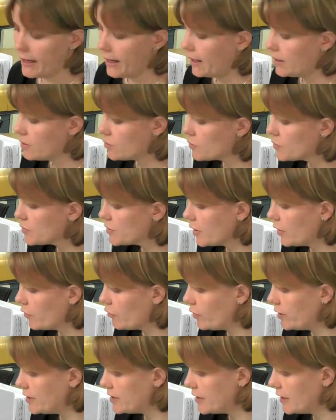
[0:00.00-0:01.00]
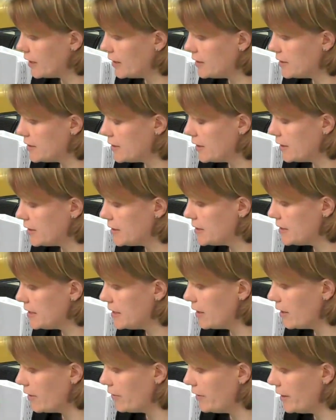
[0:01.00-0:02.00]
And also, if we turn to
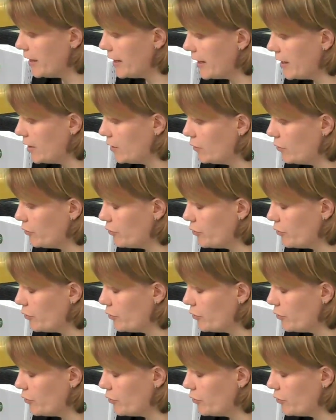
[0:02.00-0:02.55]
TREL